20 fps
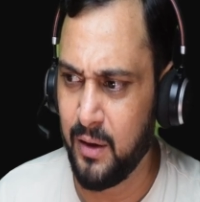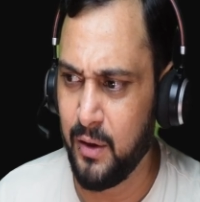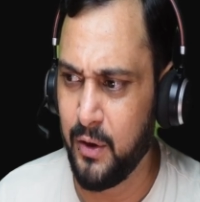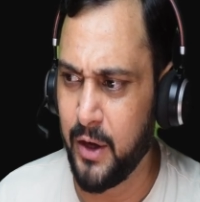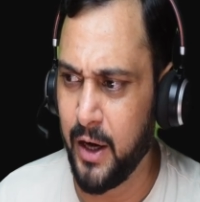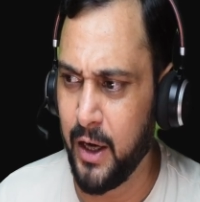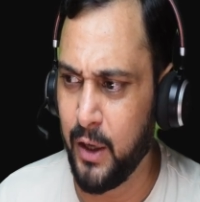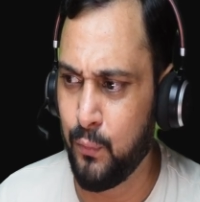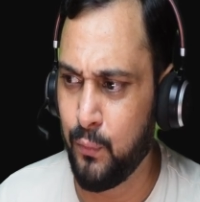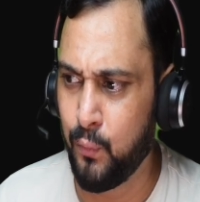
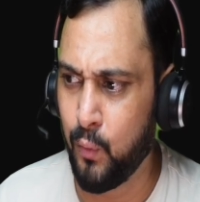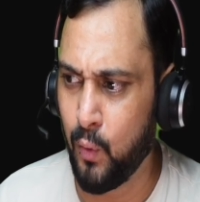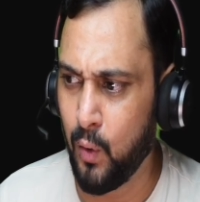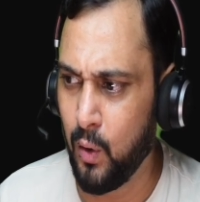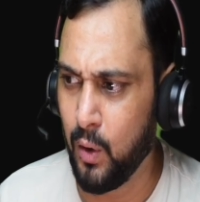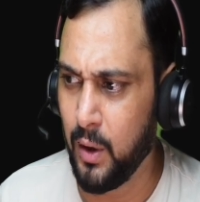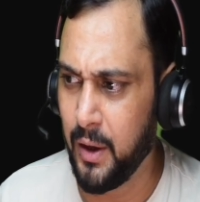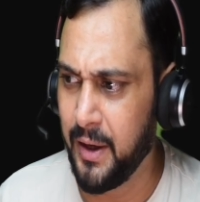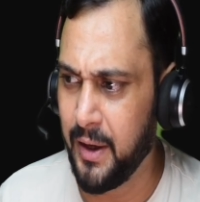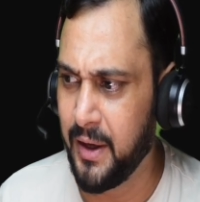that
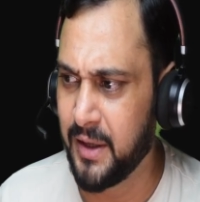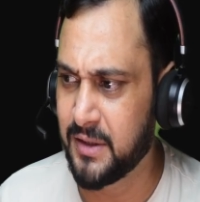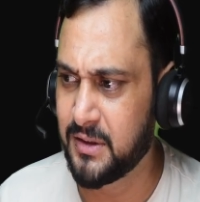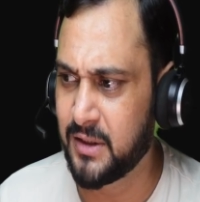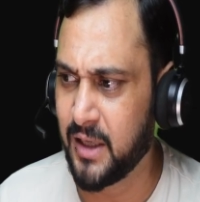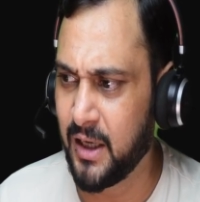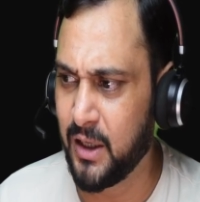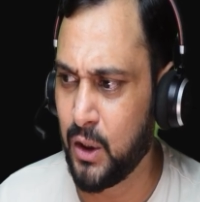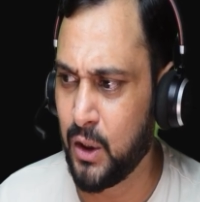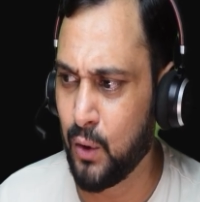fall in a
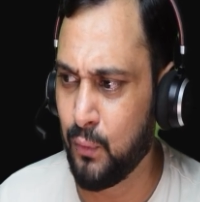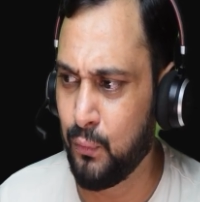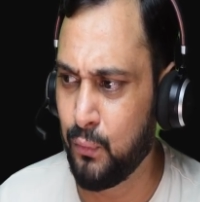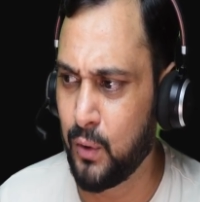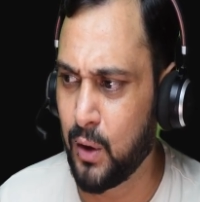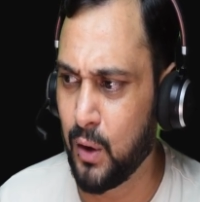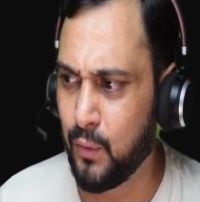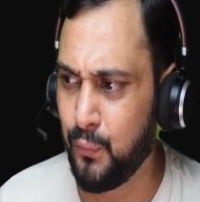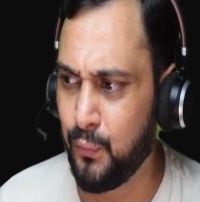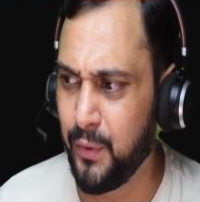set of
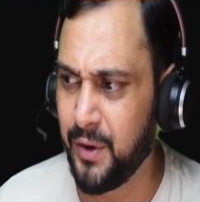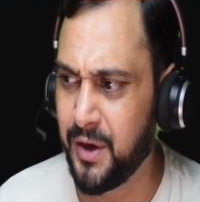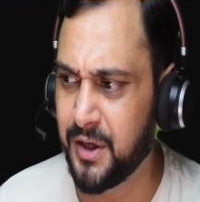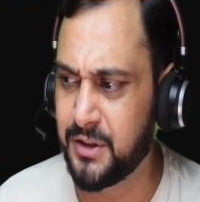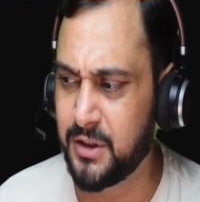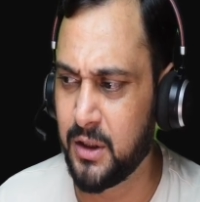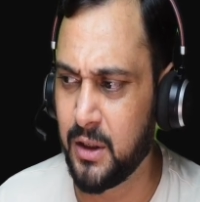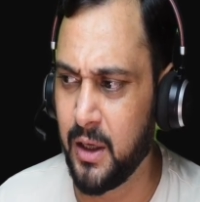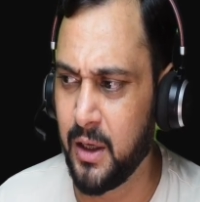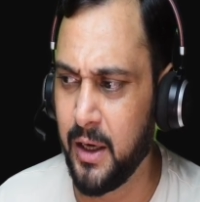
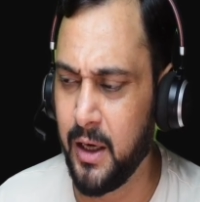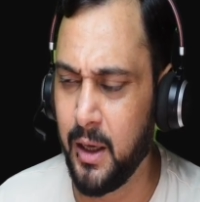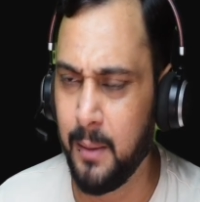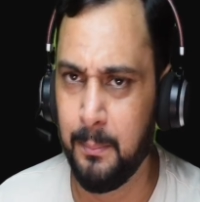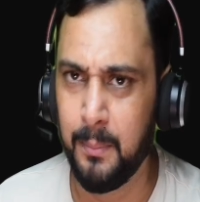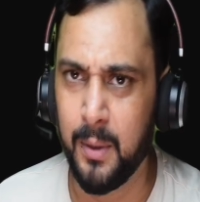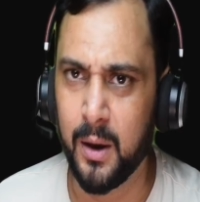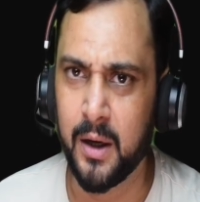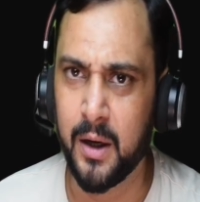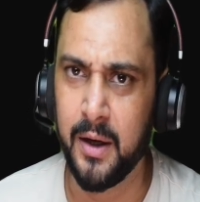configuration in a
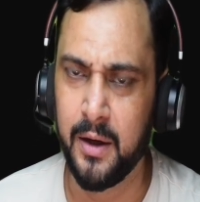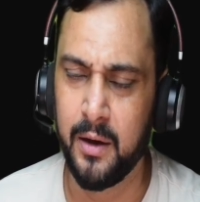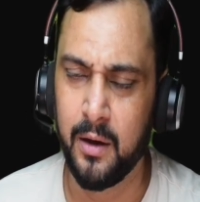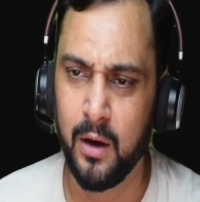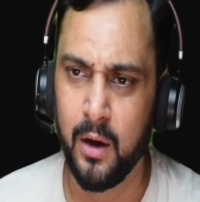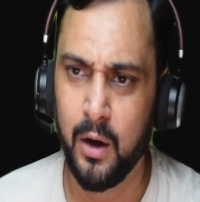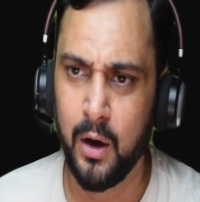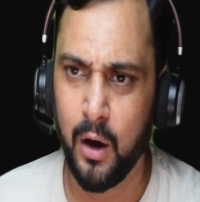bucket.